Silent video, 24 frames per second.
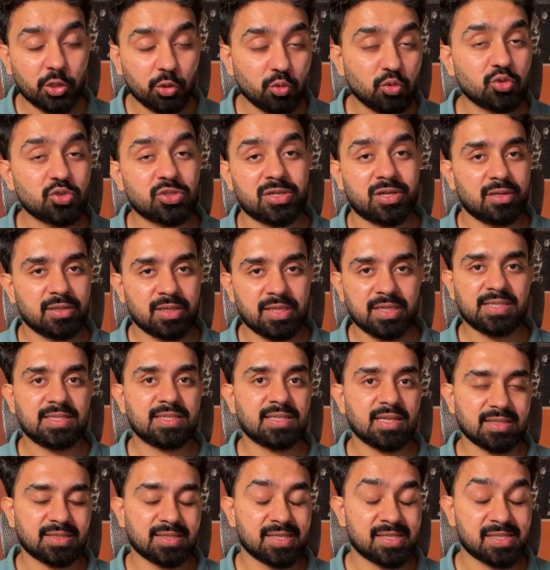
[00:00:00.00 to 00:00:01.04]
used these
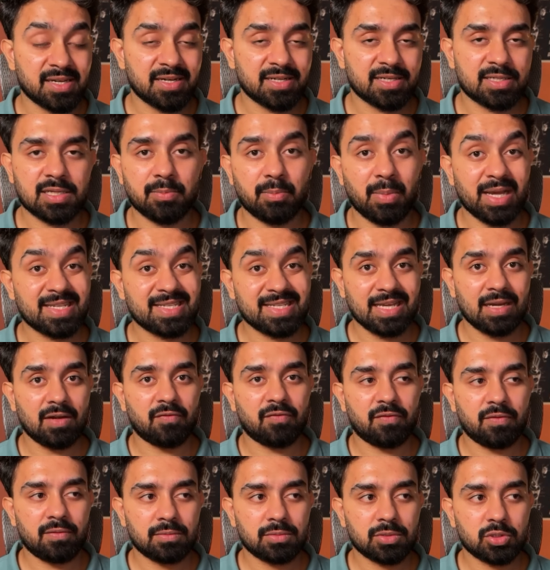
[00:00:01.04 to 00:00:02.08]
assistants
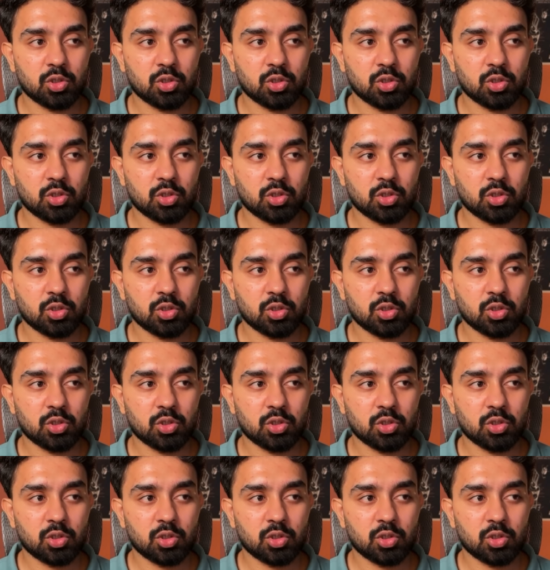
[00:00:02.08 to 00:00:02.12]
myself.